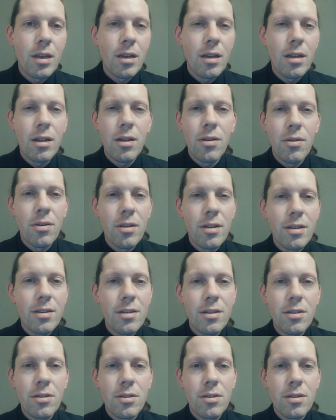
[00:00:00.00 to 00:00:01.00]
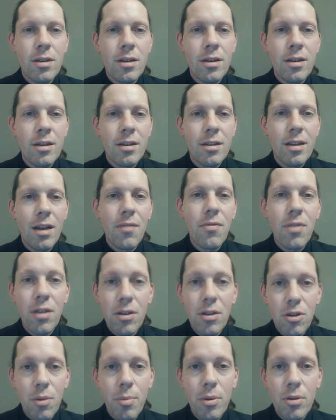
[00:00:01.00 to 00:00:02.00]
This is,
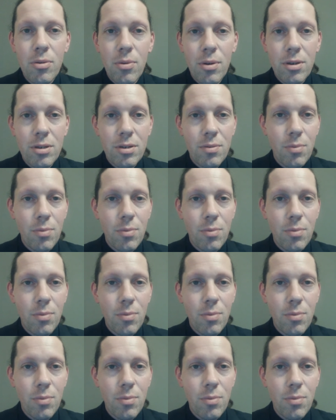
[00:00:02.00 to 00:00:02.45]
everything's open to us.